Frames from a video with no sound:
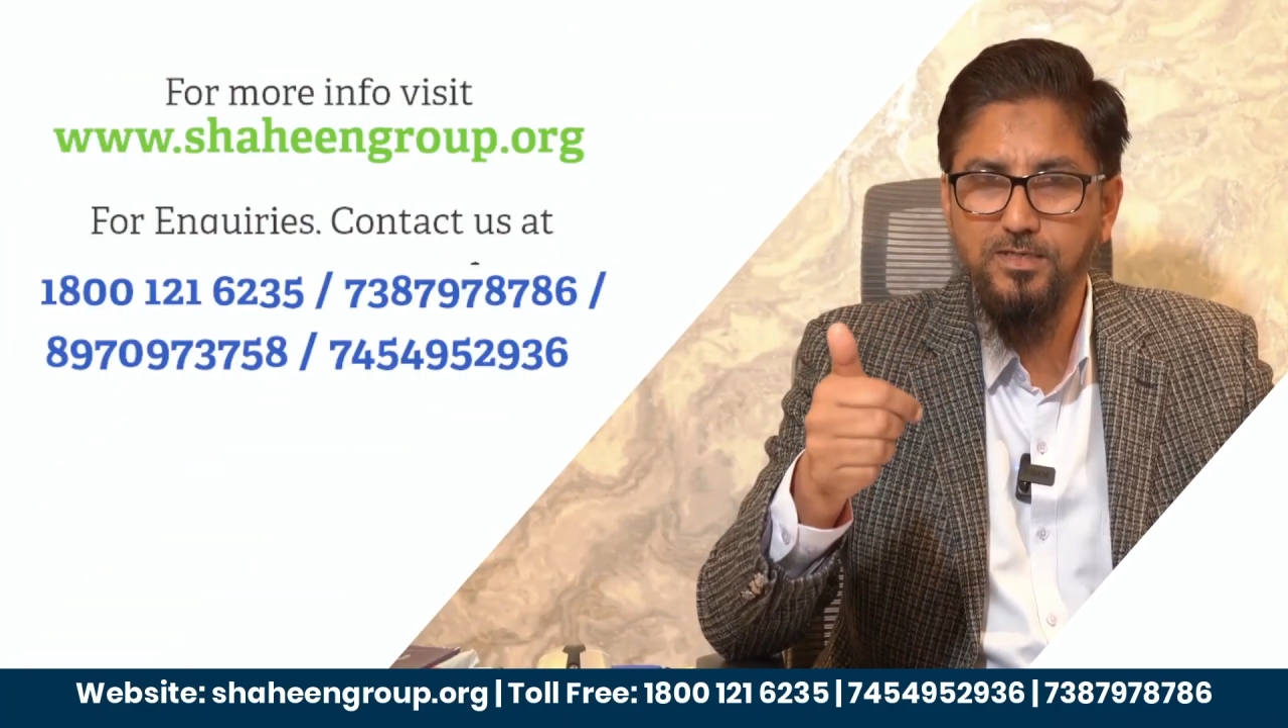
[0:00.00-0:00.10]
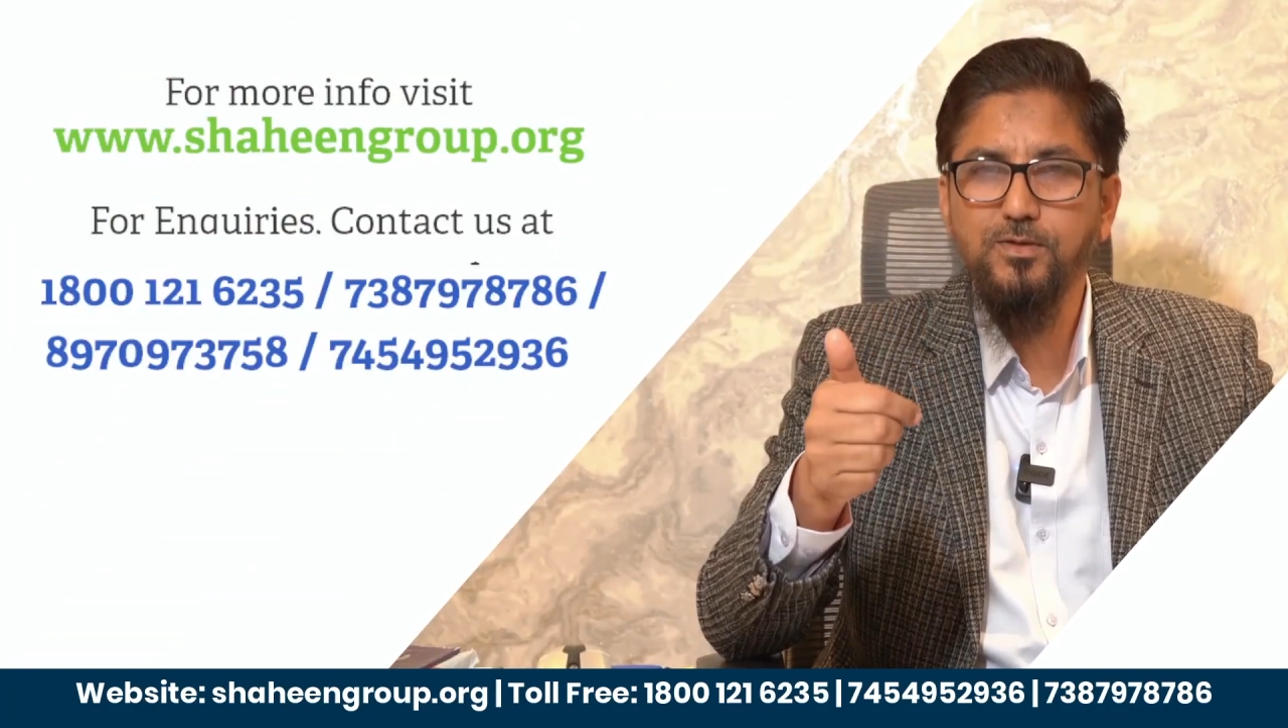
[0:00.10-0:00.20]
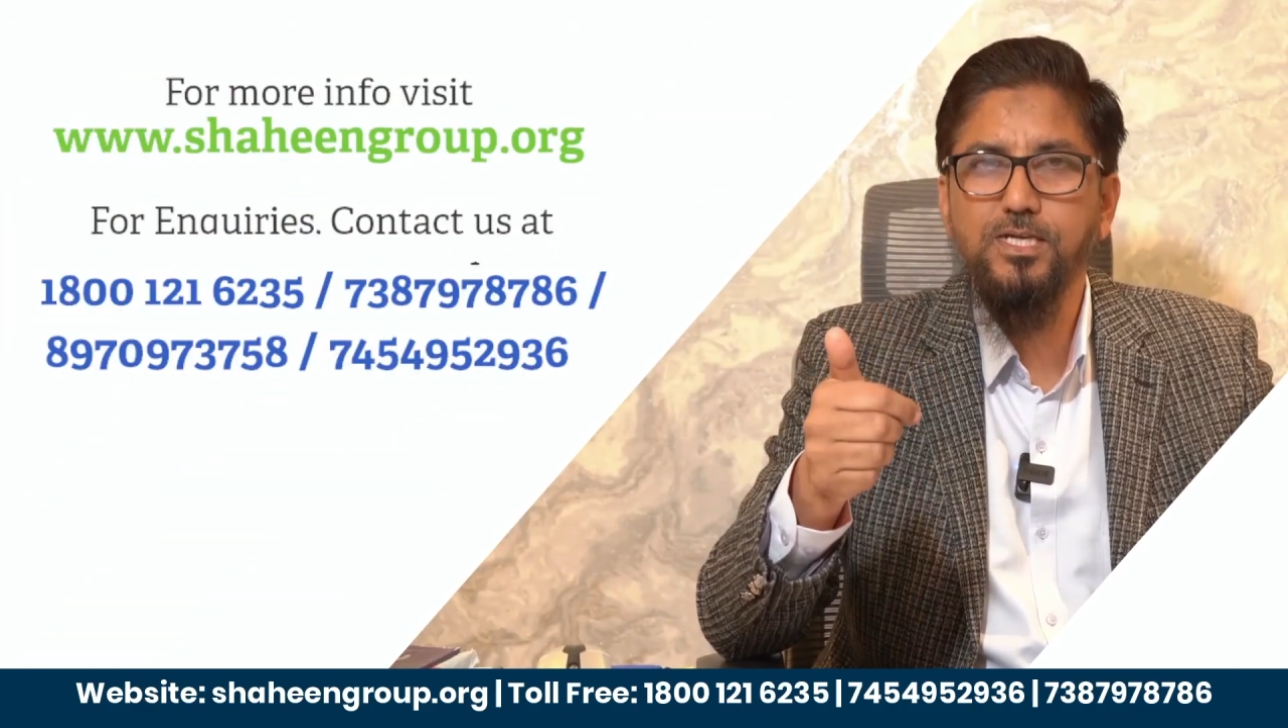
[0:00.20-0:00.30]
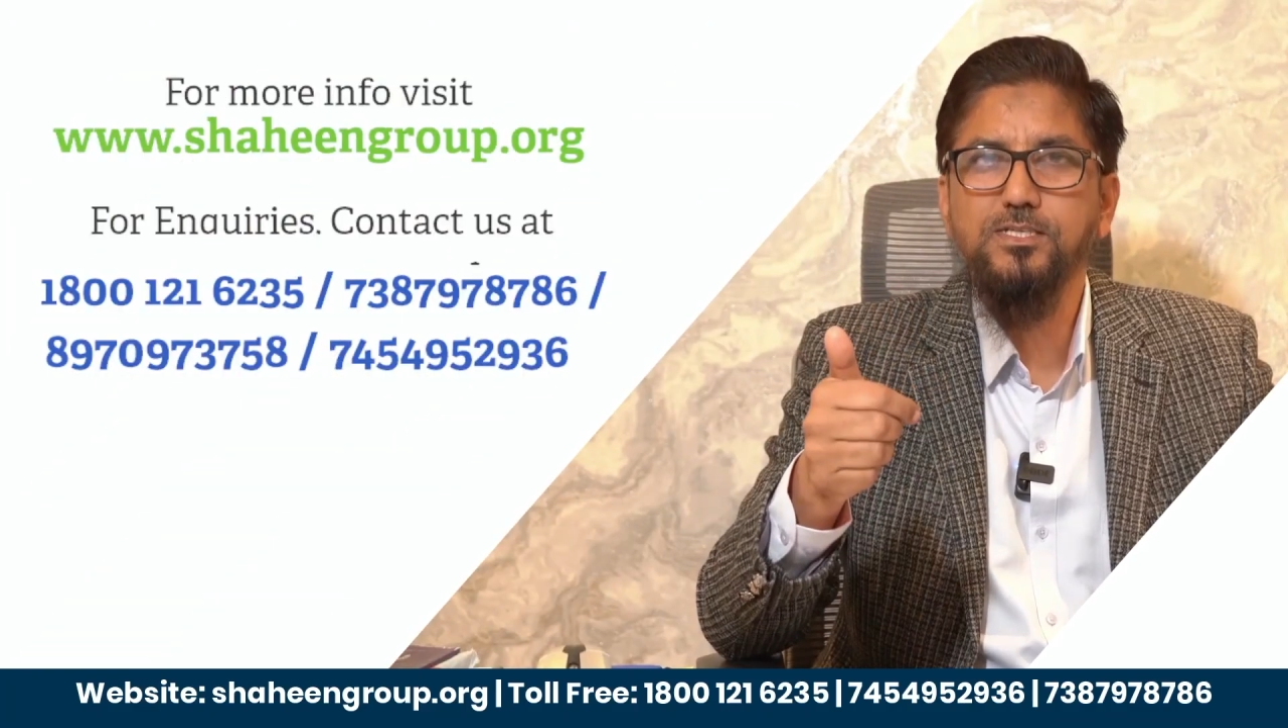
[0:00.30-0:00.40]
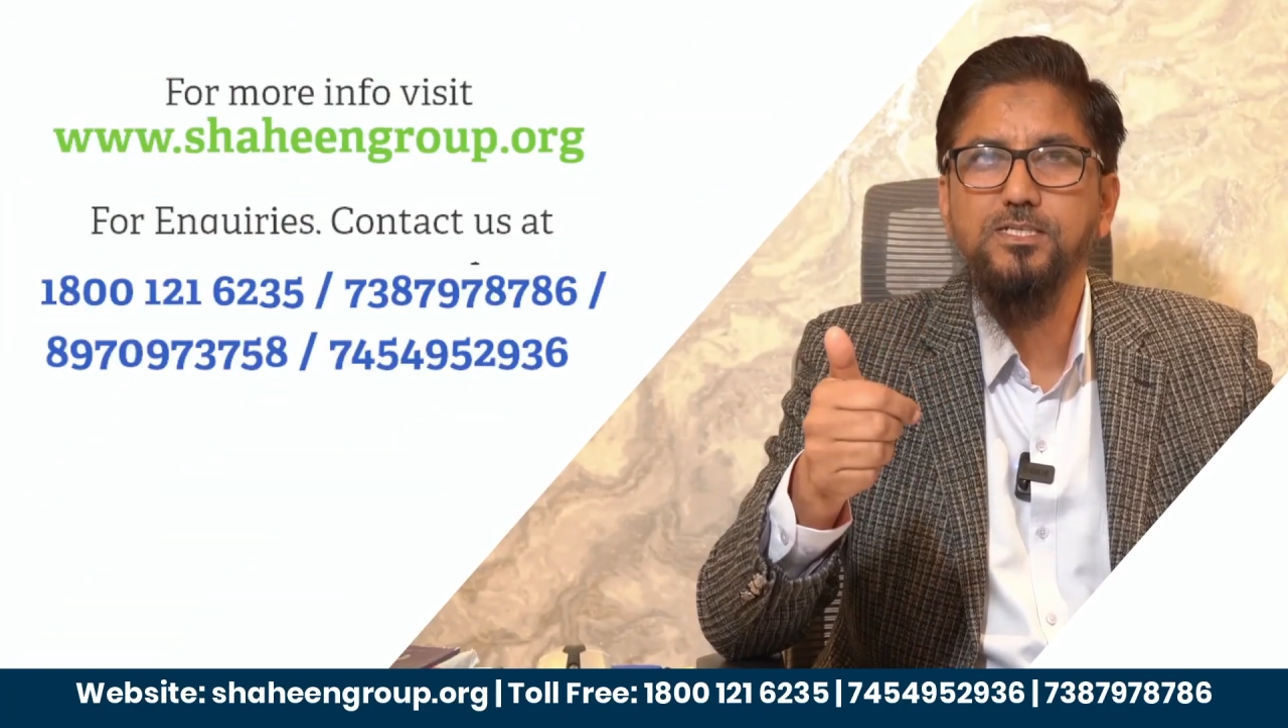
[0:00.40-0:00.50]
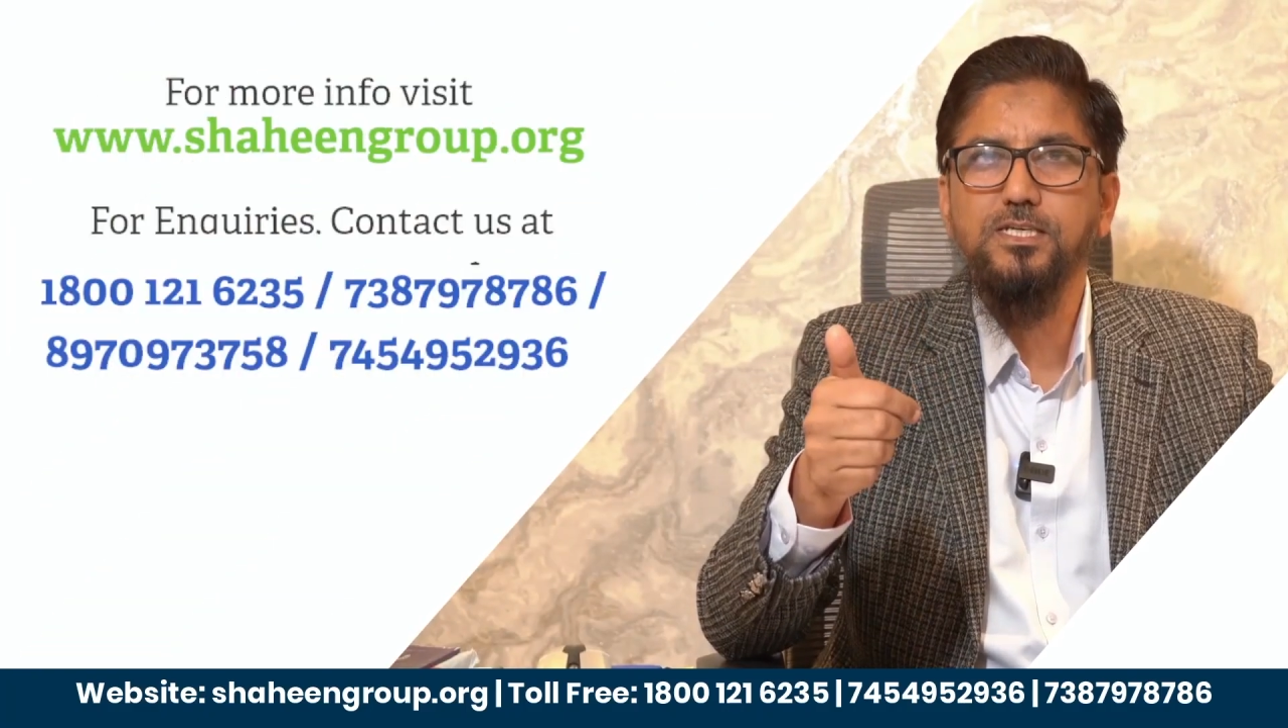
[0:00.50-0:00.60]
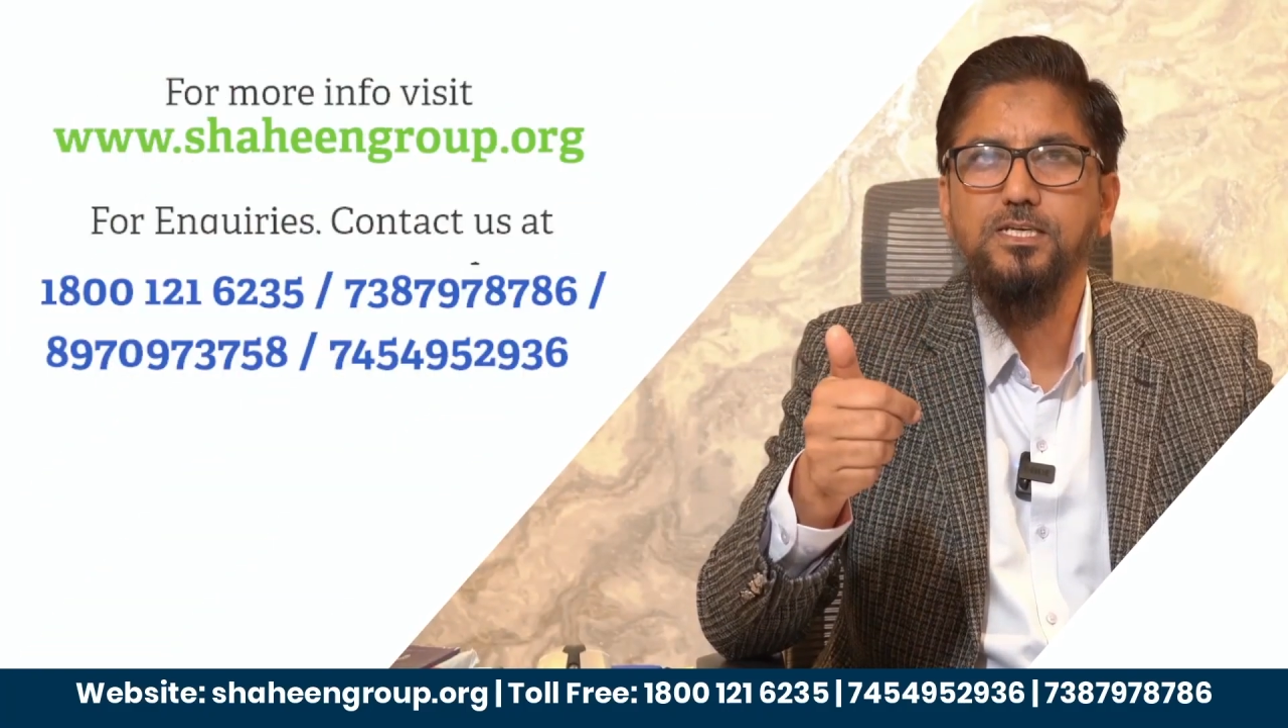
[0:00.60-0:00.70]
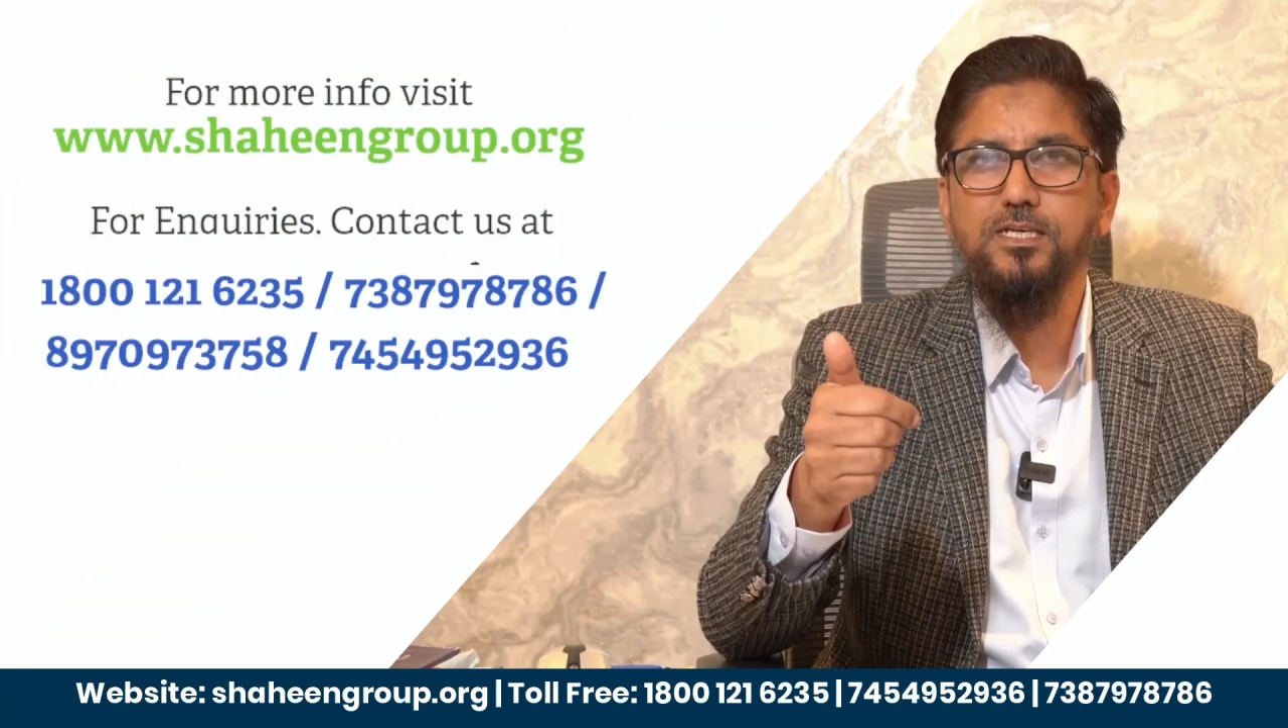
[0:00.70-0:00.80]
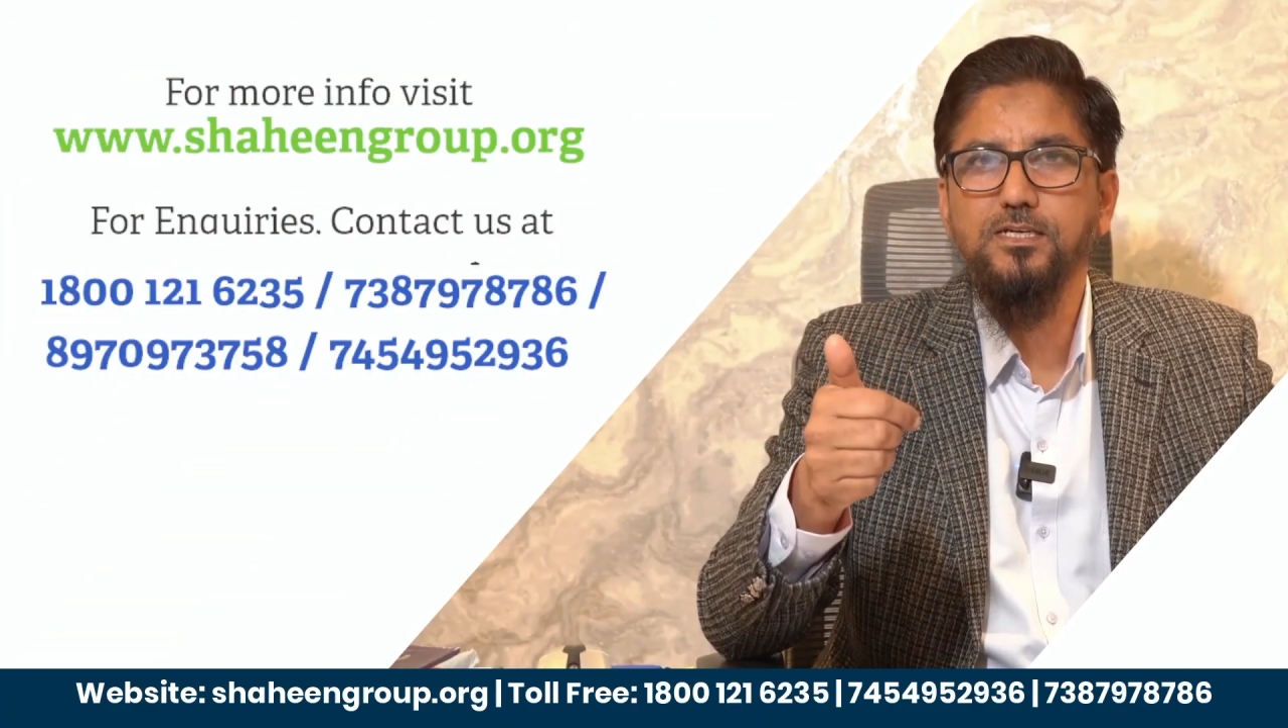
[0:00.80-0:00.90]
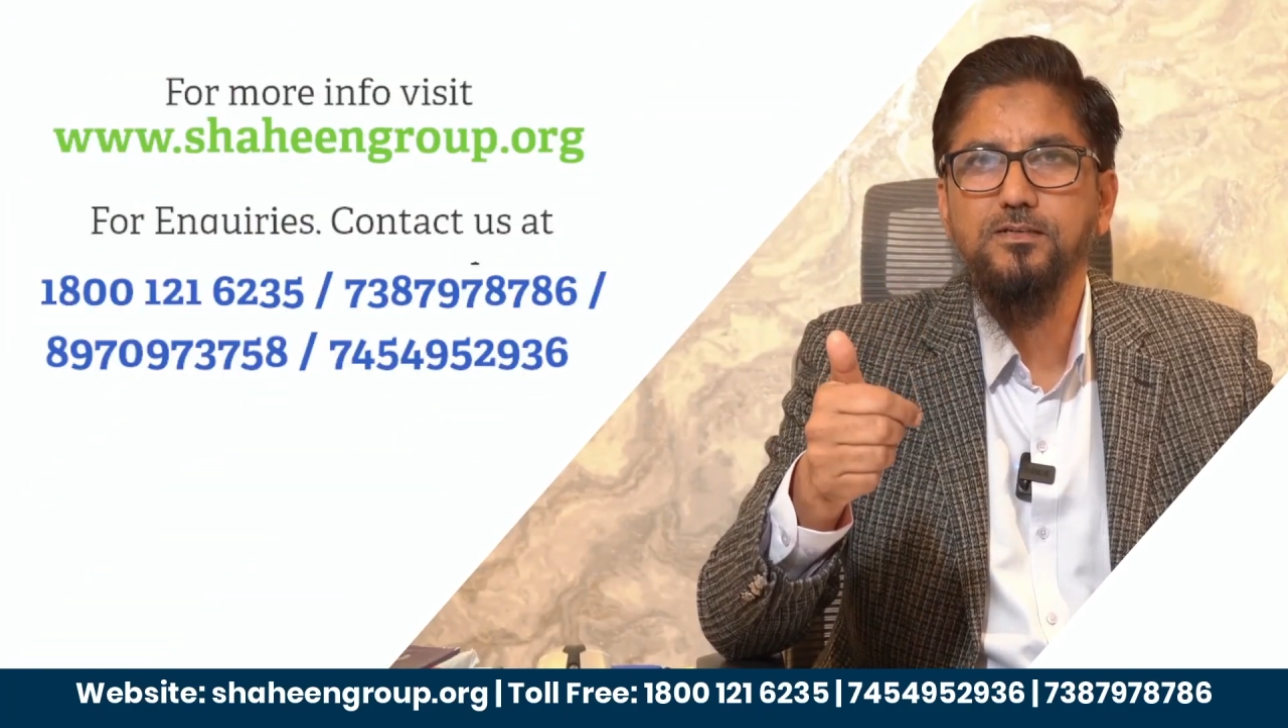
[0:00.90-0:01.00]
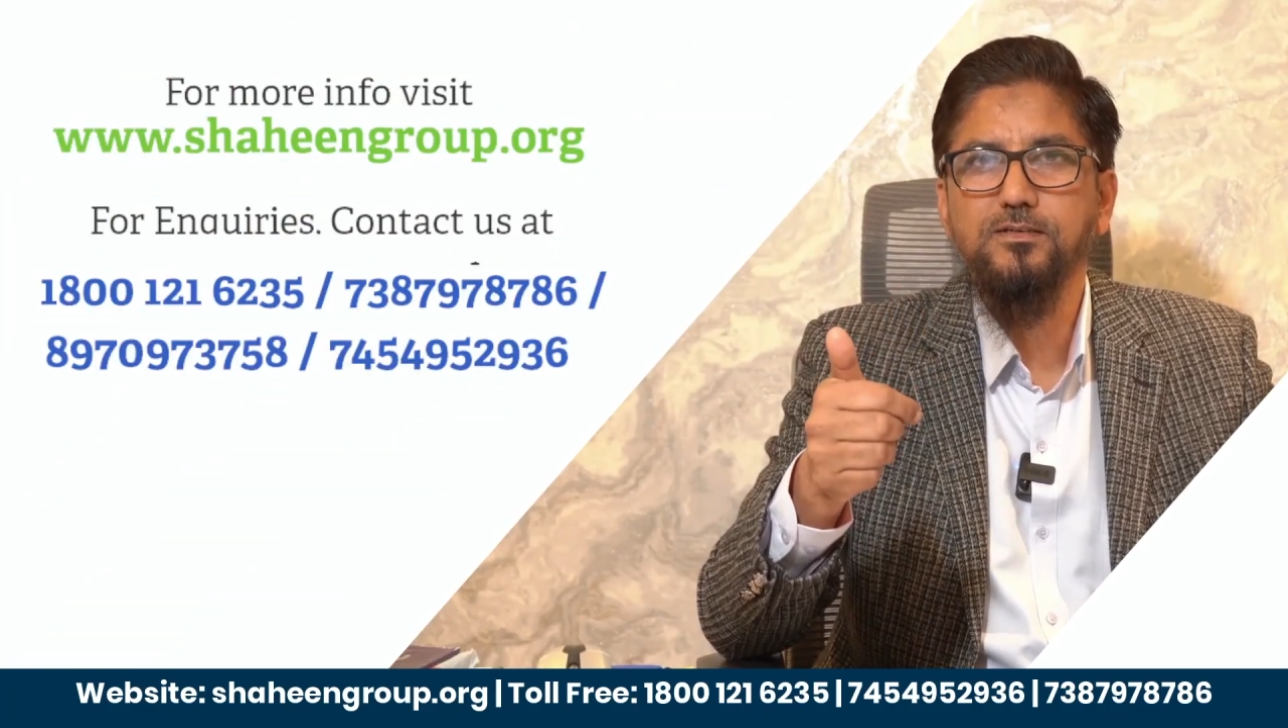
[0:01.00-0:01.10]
you can see here.